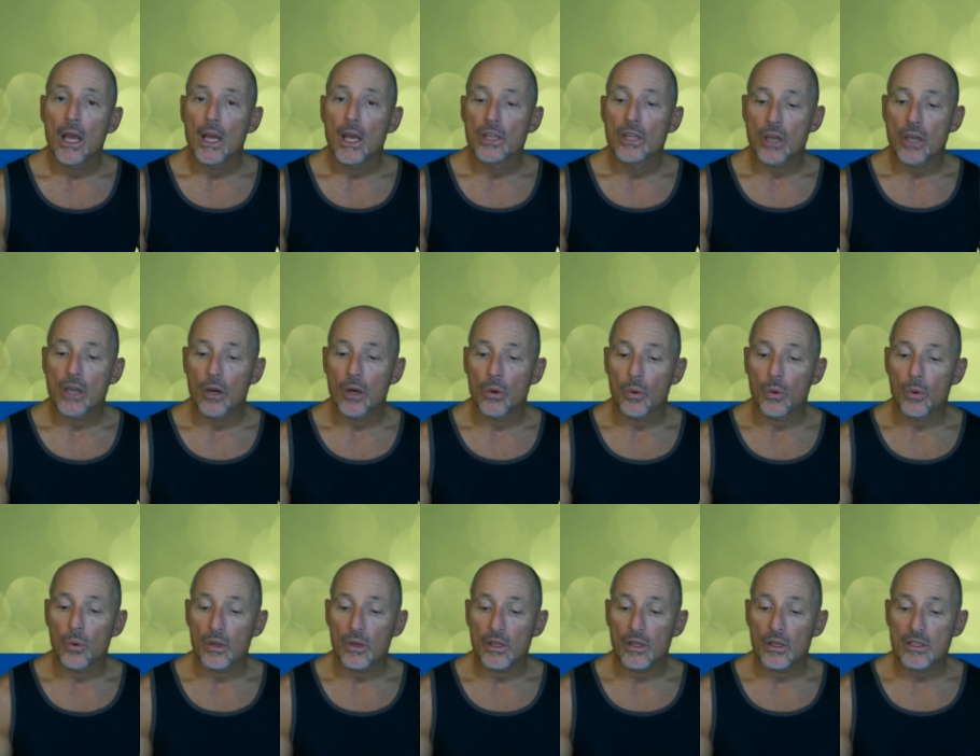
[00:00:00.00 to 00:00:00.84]

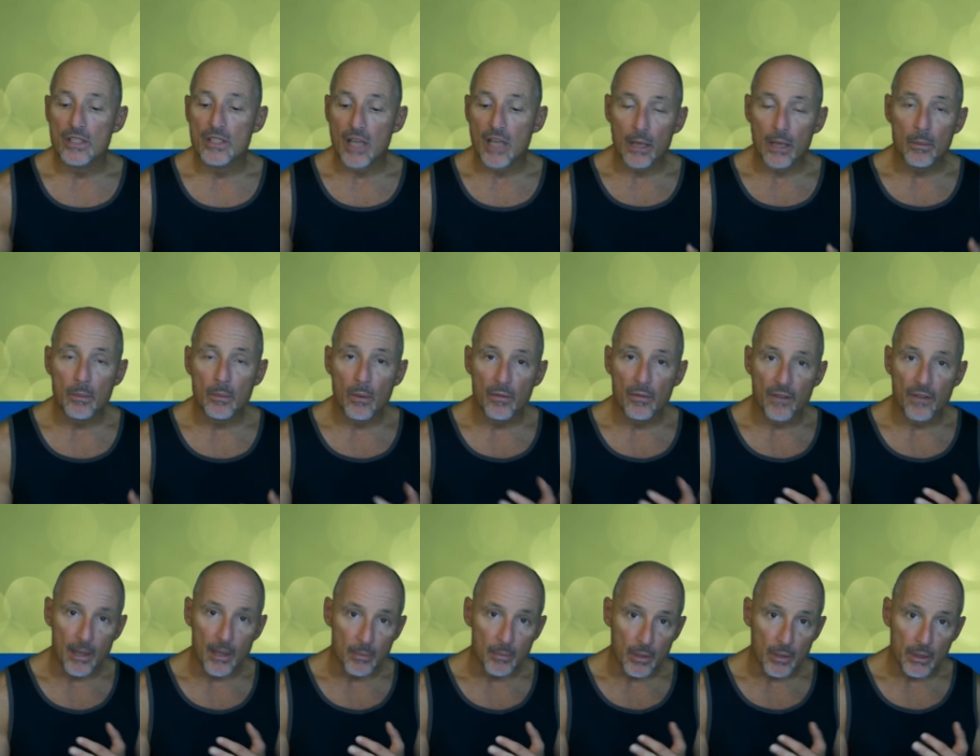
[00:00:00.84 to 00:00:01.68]
So, soluble
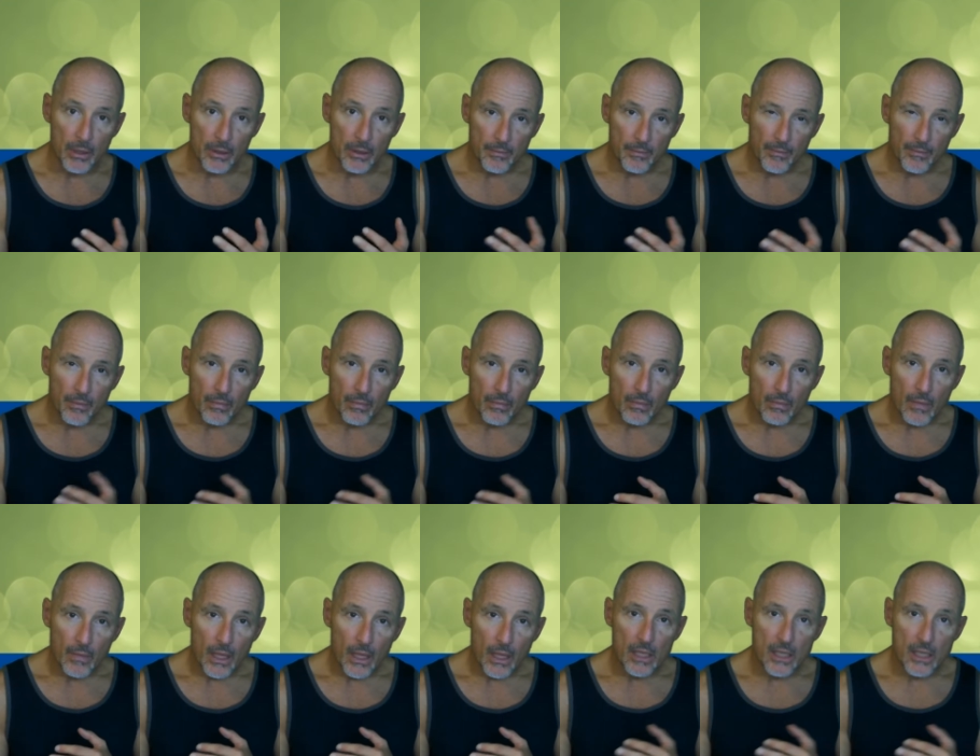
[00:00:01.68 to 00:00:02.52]
fiber
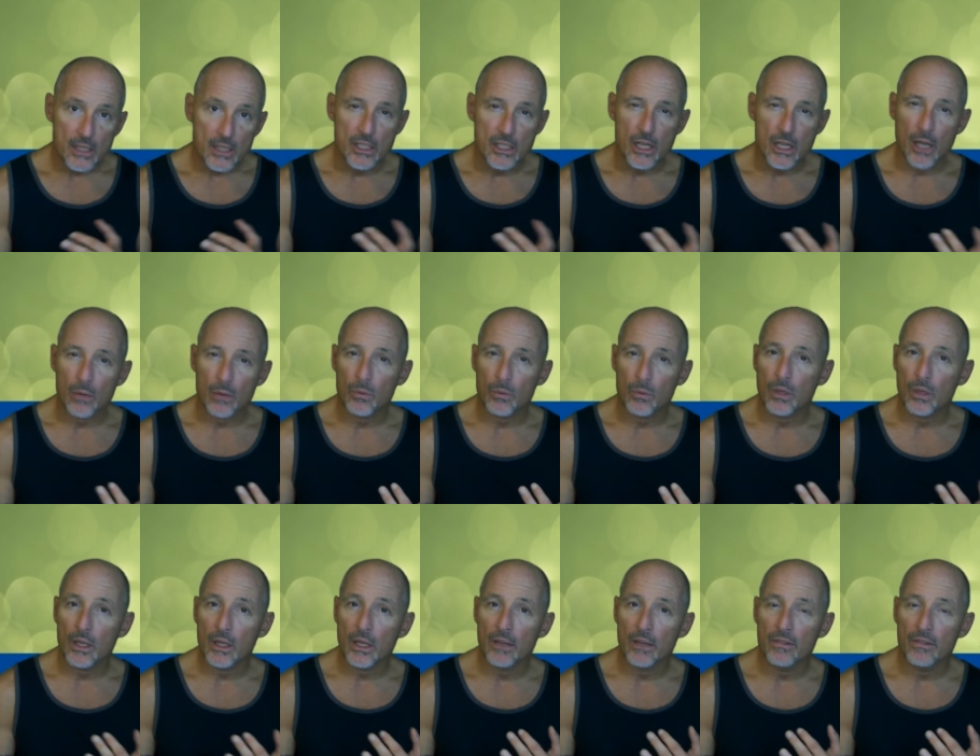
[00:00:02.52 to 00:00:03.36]
is
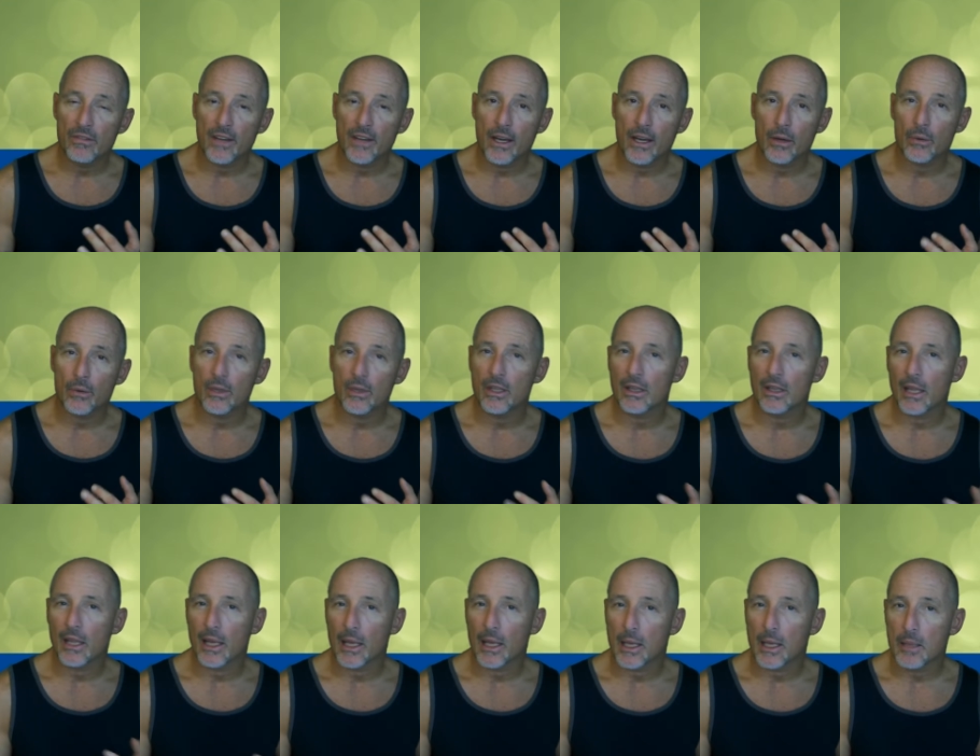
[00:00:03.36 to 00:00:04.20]
generally found in
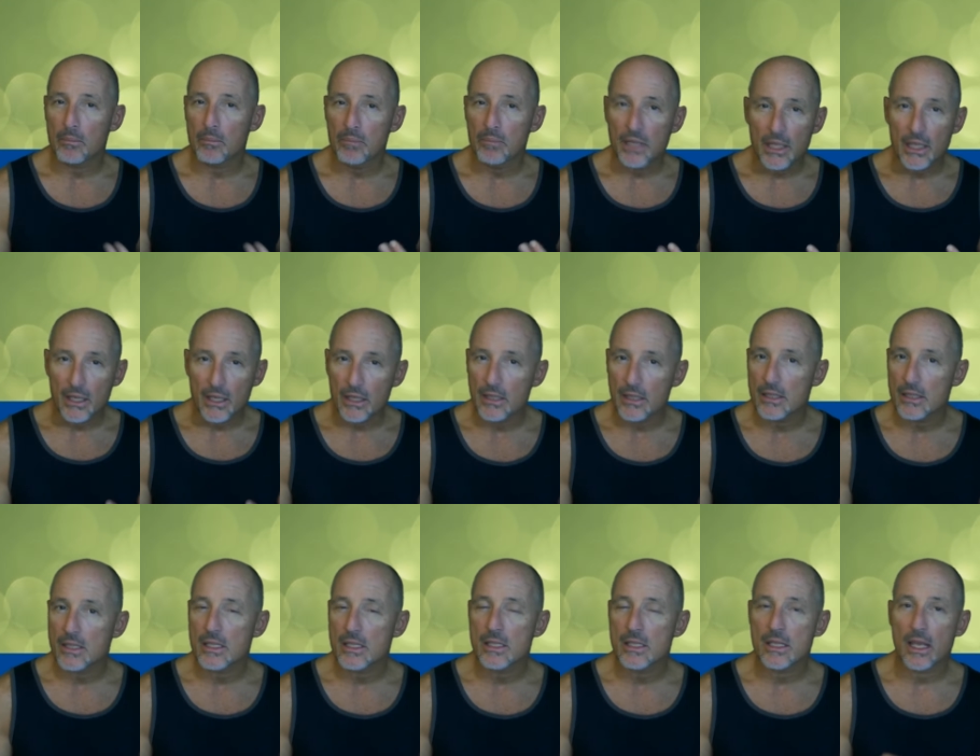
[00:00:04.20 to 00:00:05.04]
like
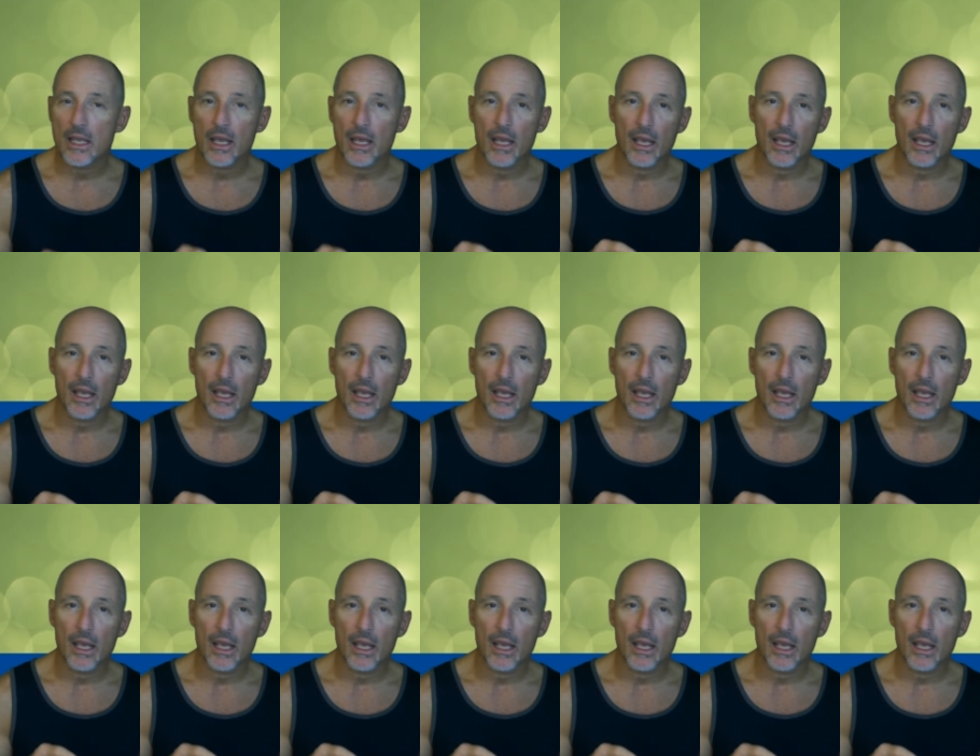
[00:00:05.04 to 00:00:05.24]
beans